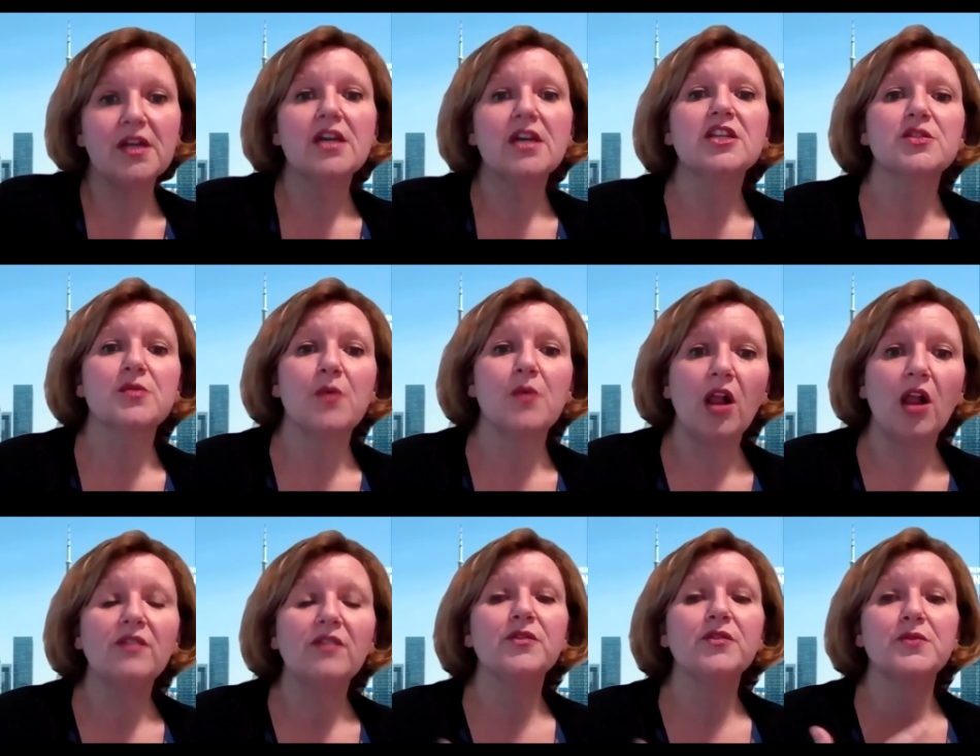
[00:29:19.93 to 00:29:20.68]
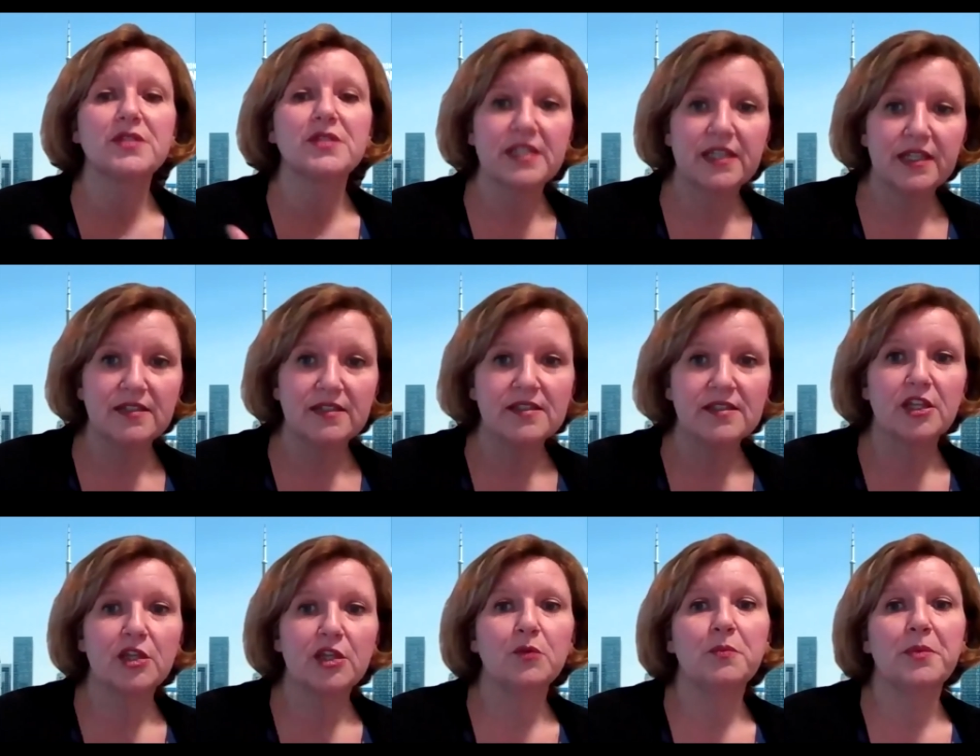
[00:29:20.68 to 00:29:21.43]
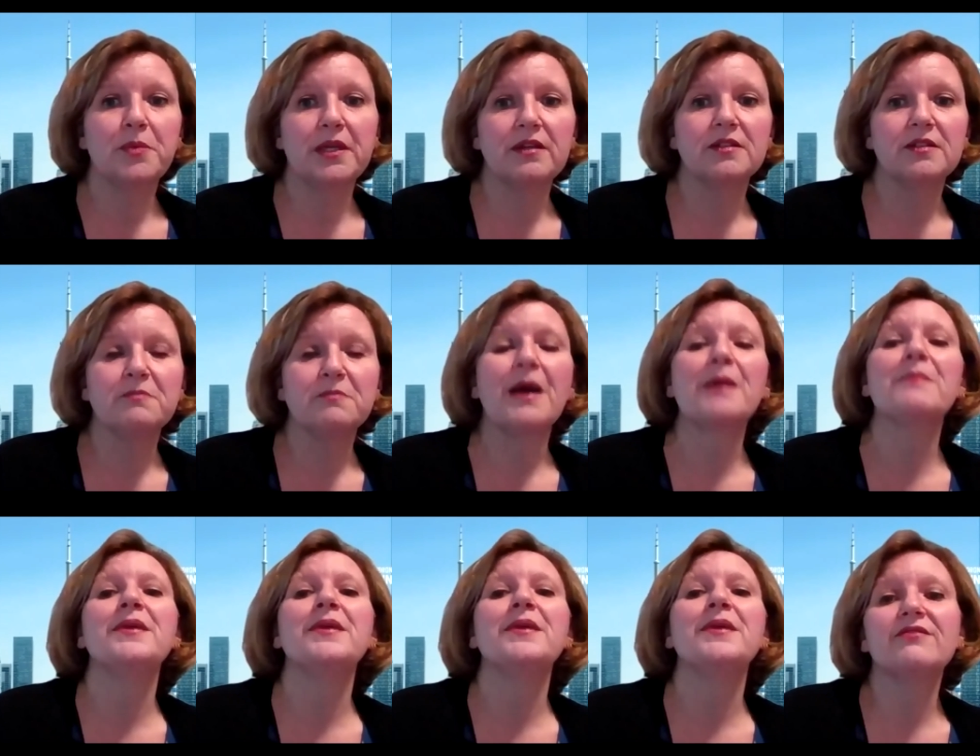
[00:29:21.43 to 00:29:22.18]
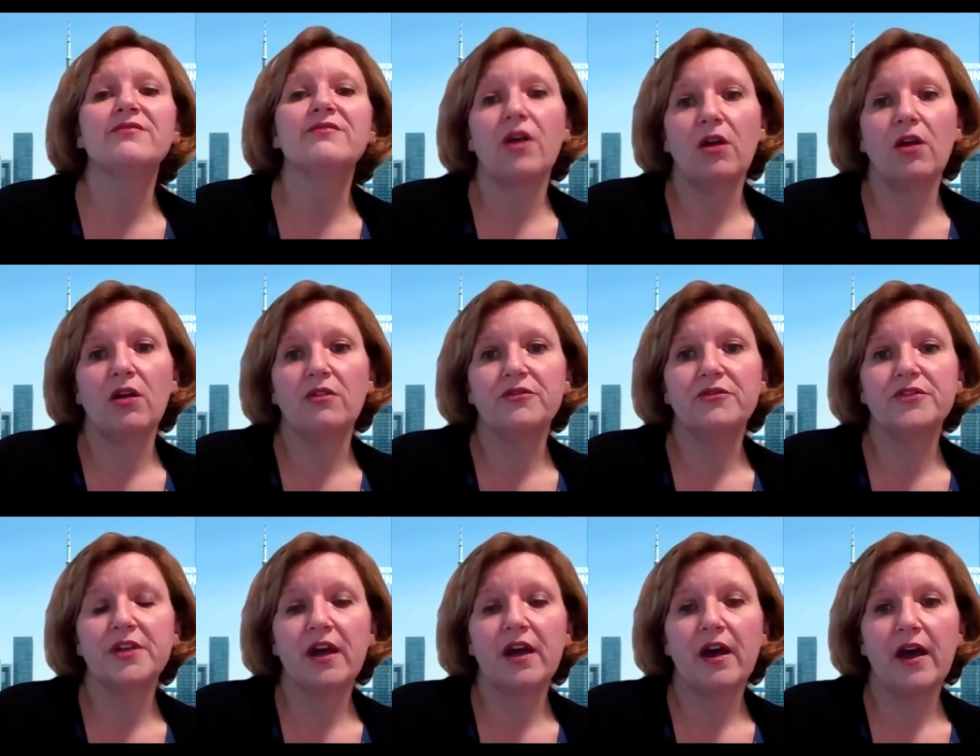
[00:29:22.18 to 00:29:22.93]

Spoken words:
So all of those skills that you build by being involved